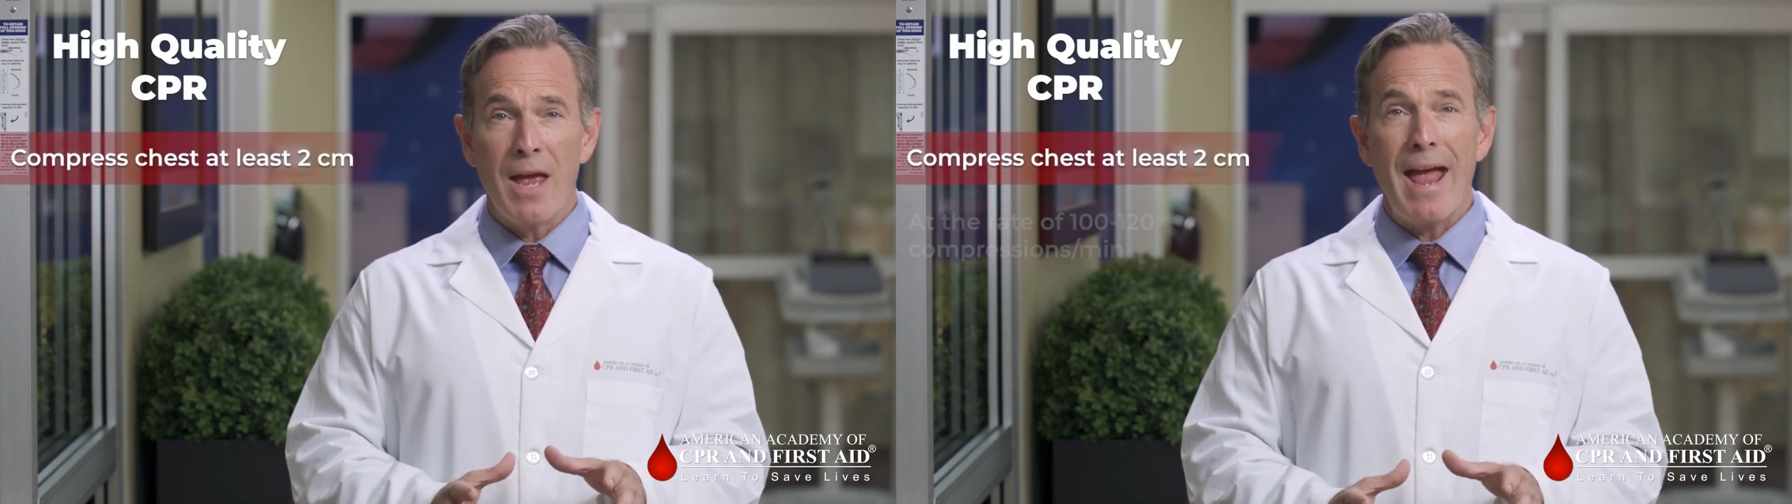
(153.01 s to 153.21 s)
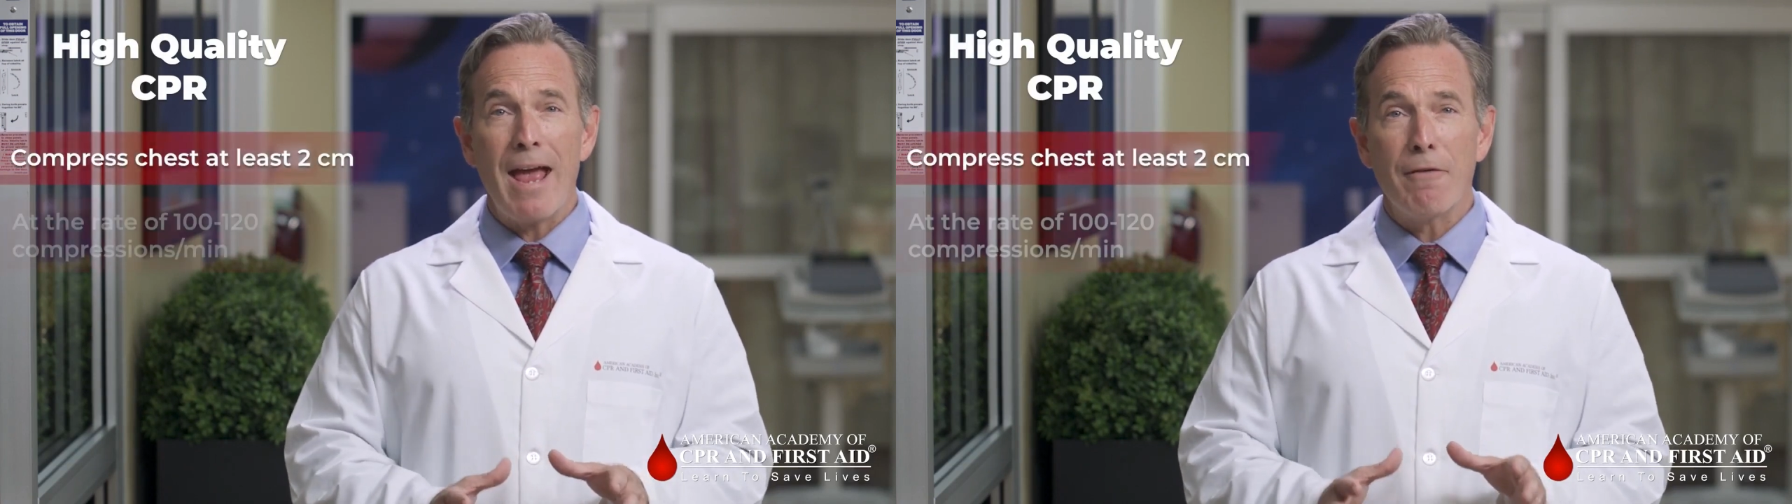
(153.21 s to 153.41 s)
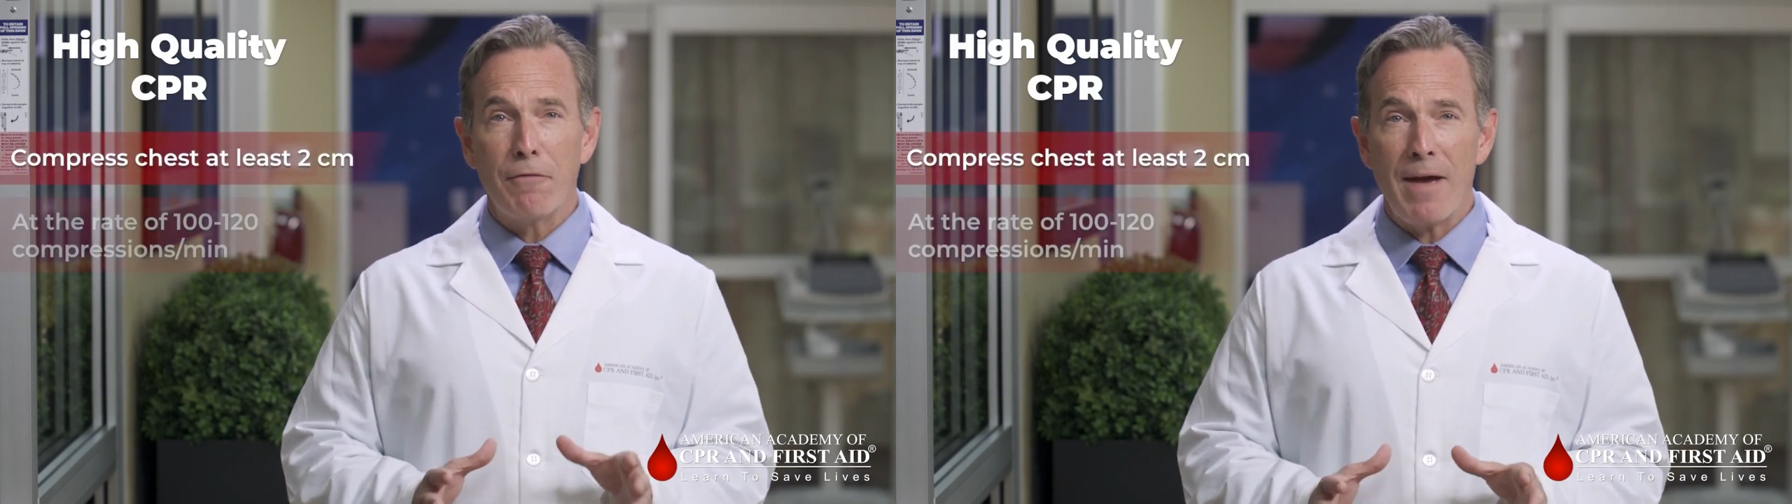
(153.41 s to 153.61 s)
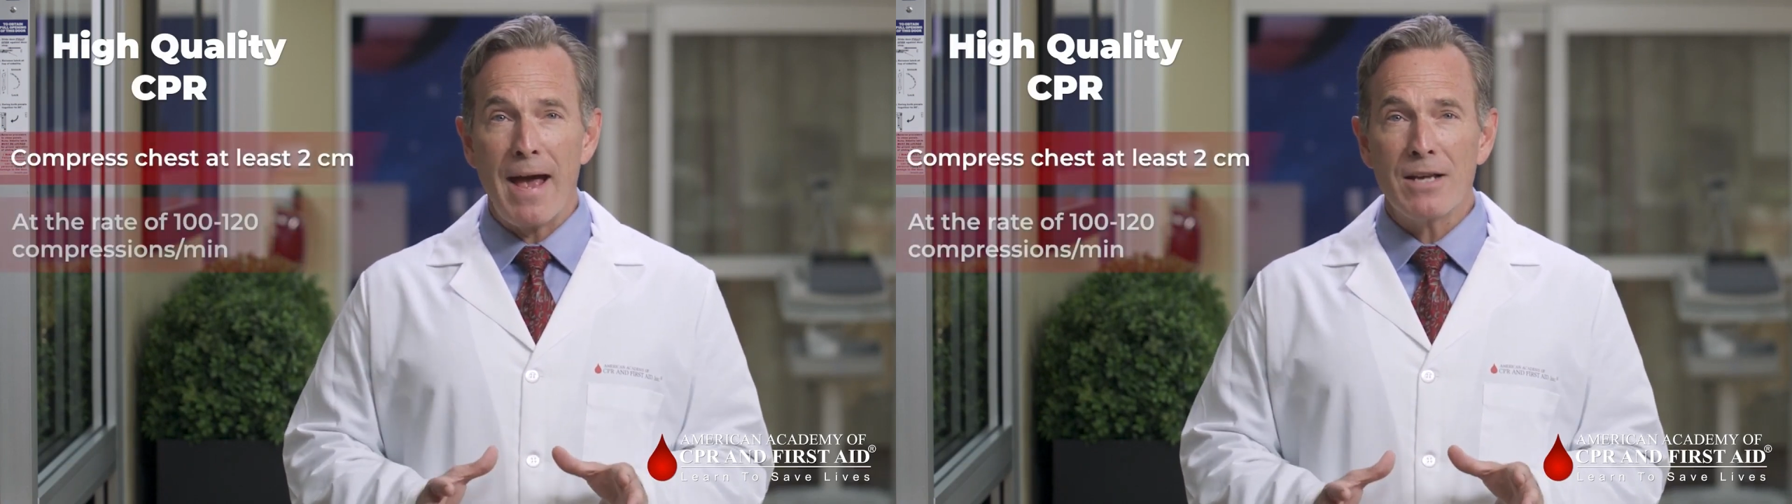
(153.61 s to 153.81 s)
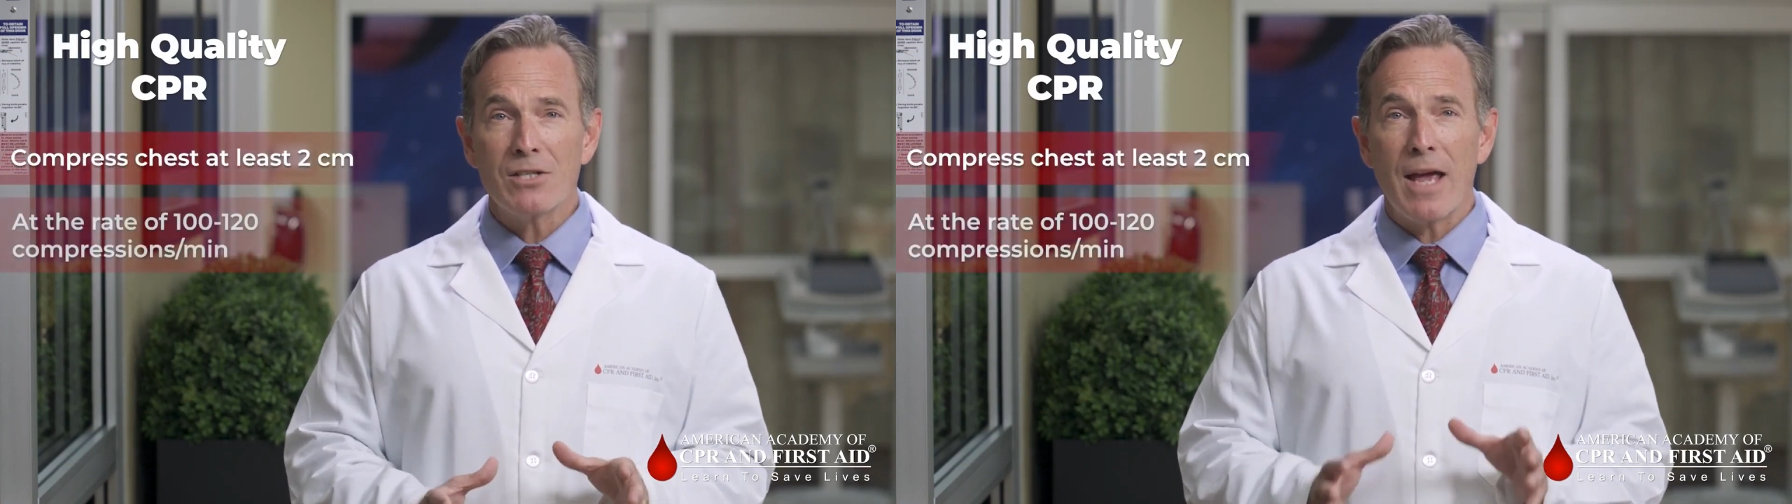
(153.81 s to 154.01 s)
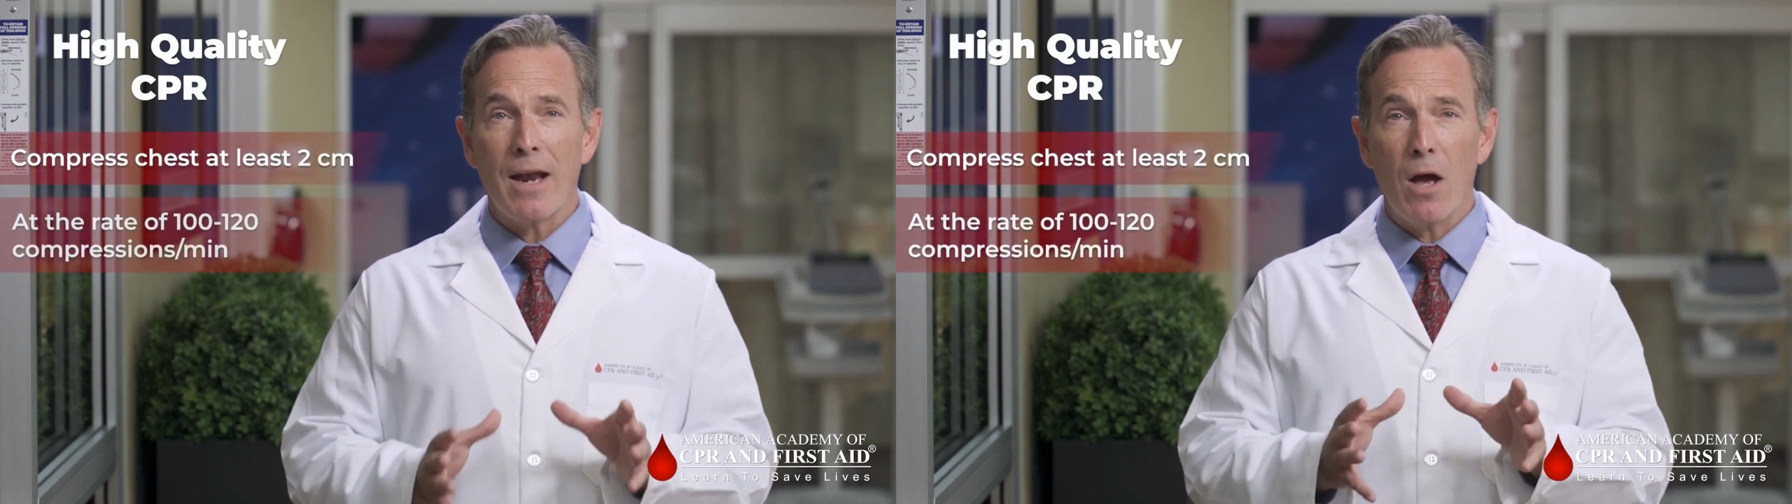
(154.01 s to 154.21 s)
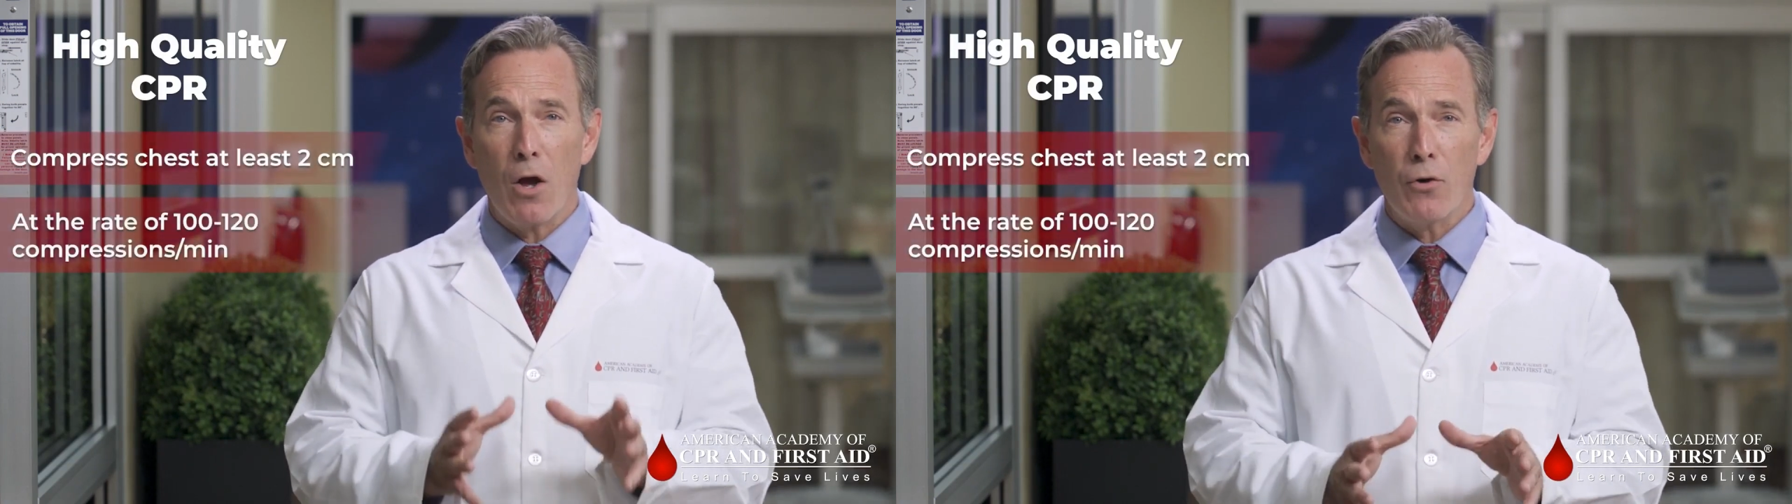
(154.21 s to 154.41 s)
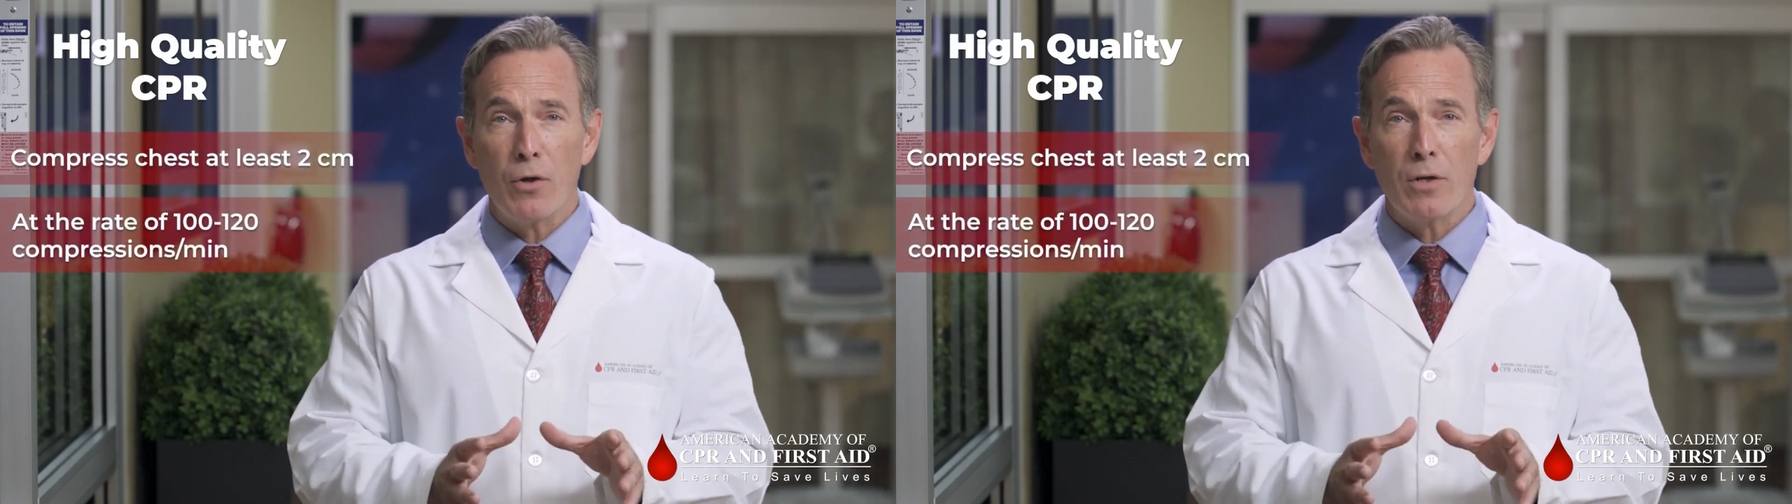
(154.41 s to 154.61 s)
and fast at 100 to